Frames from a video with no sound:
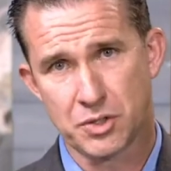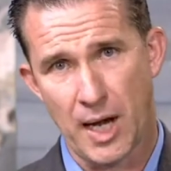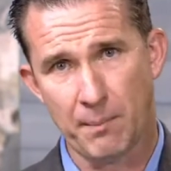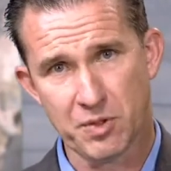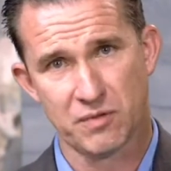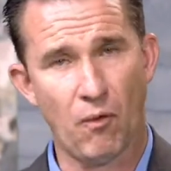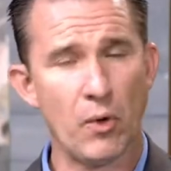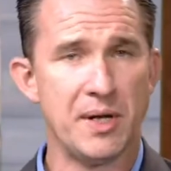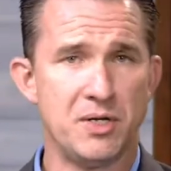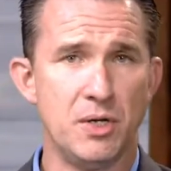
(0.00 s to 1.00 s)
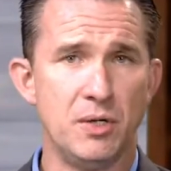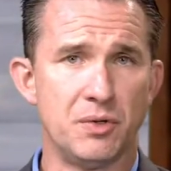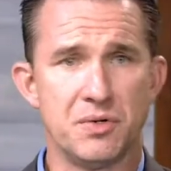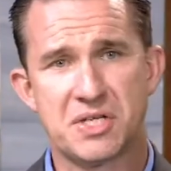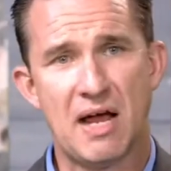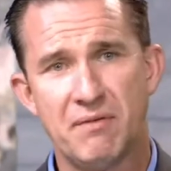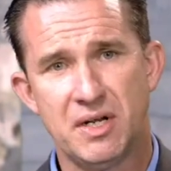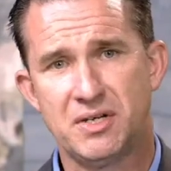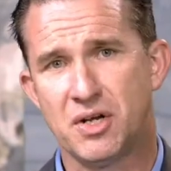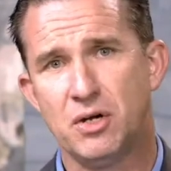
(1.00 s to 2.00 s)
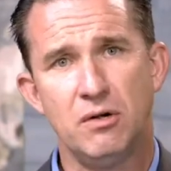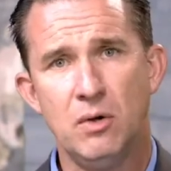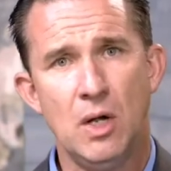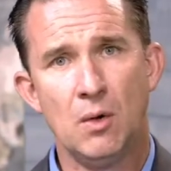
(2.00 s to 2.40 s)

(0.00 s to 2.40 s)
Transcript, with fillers: chapters 42 through 72,